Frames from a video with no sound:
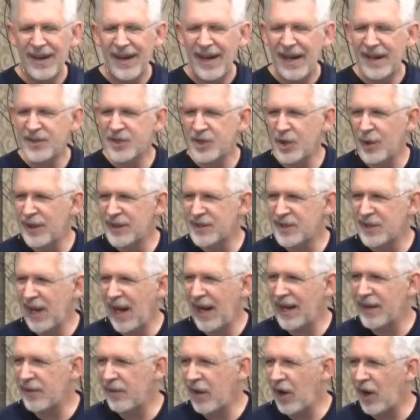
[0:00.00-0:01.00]
And so it's
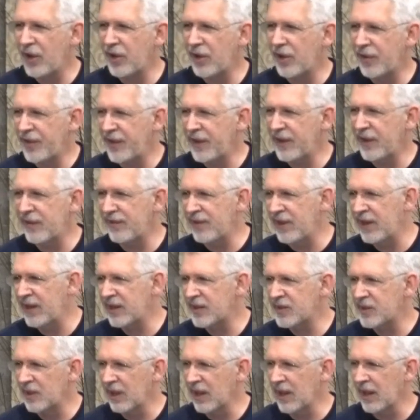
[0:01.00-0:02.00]
kind of hard to think of it.
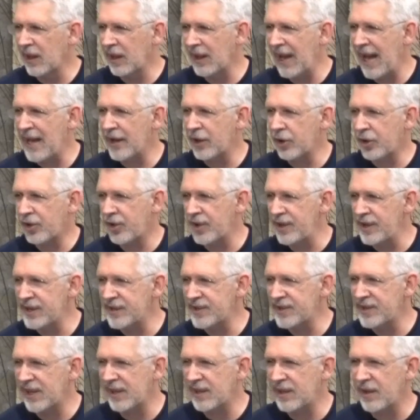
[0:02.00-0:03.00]
It's a little
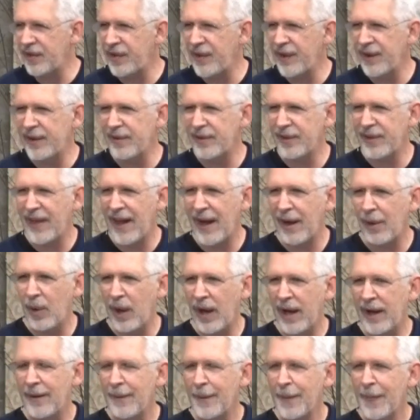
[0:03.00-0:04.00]
anachronistic to think of it that
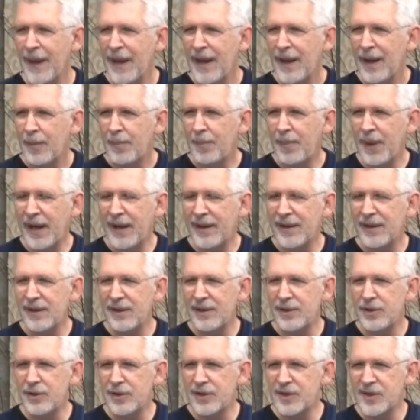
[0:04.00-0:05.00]
way. But
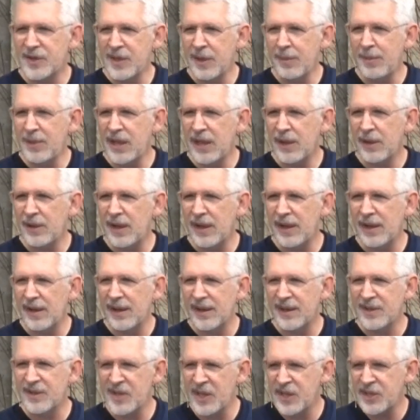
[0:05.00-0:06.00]
Simeon
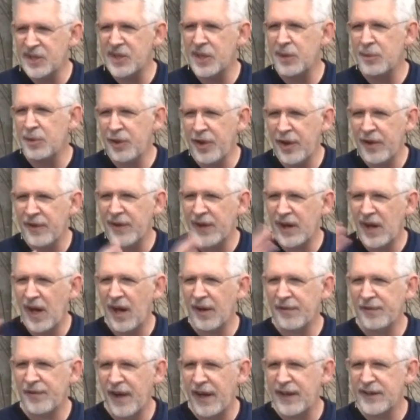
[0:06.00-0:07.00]
existed within the
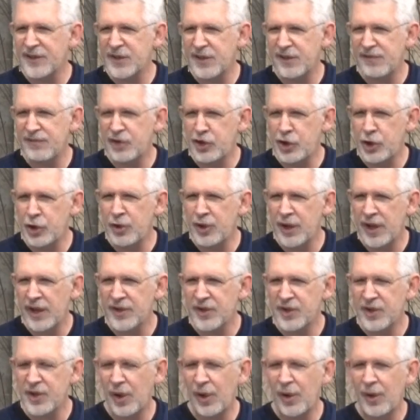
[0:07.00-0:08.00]
confines of Judah,
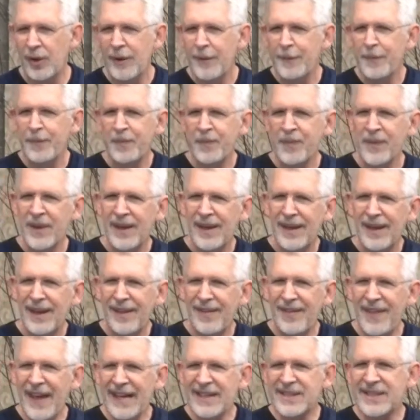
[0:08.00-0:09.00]
so
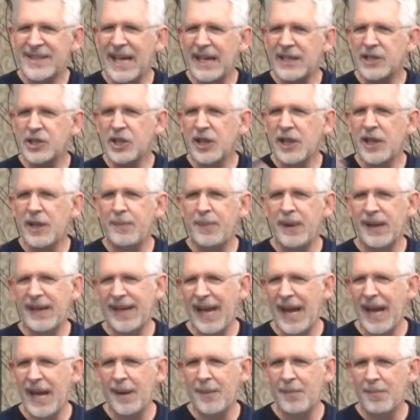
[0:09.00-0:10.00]
they essentially
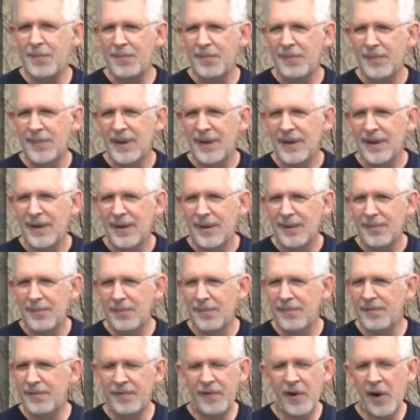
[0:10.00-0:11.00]
became
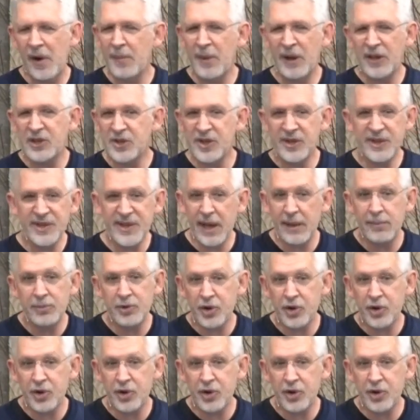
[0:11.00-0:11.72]
very much the same